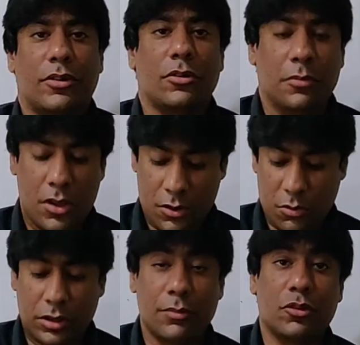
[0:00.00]

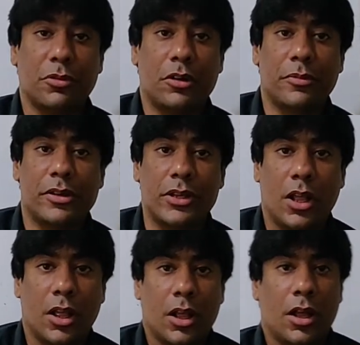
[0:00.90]
Welcome to Minute Maths.
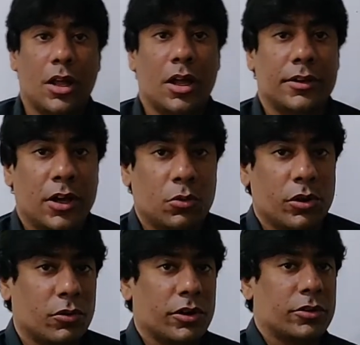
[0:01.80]
Now
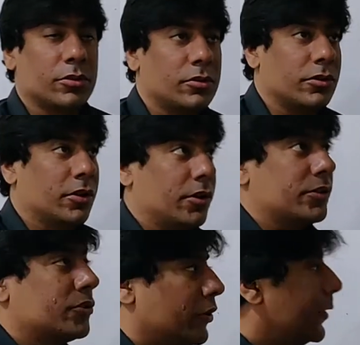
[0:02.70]
we're going
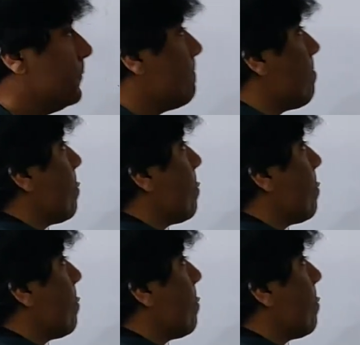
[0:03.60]
to study